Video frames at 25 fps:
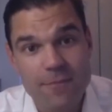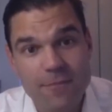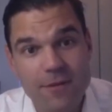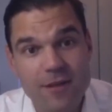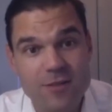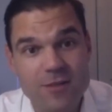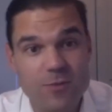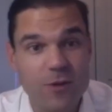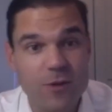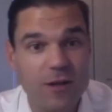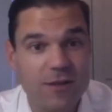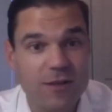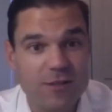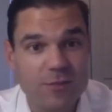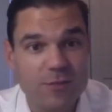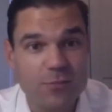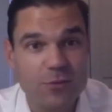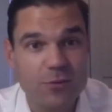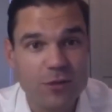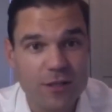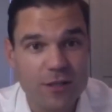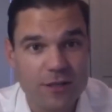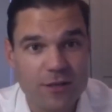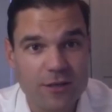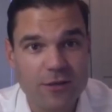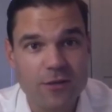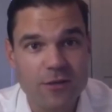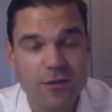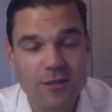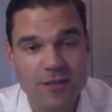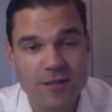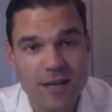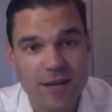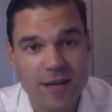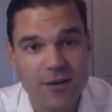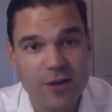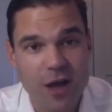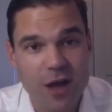as well as a political
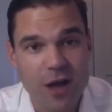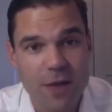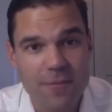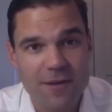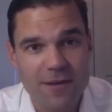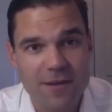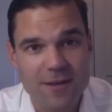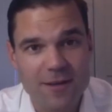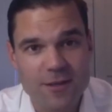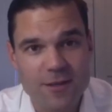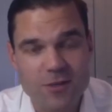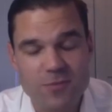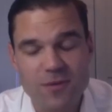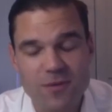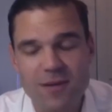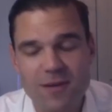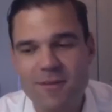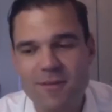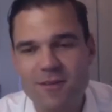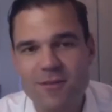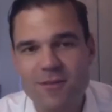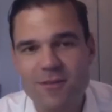and economic experiment.